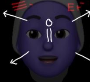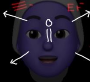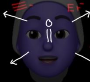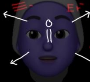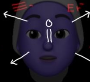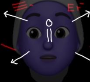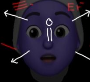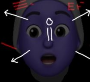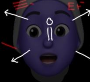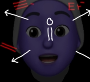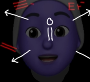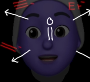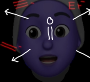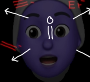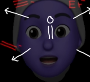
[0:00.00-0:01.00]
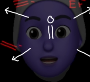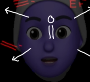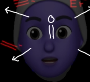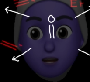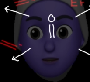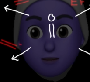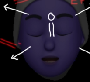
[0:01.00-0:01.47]

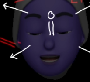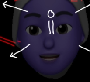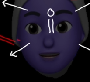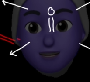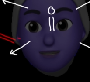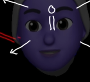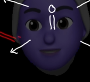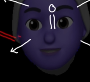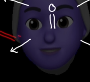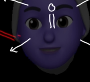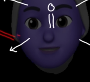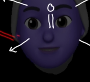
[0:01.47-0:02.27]
ethynyl minus,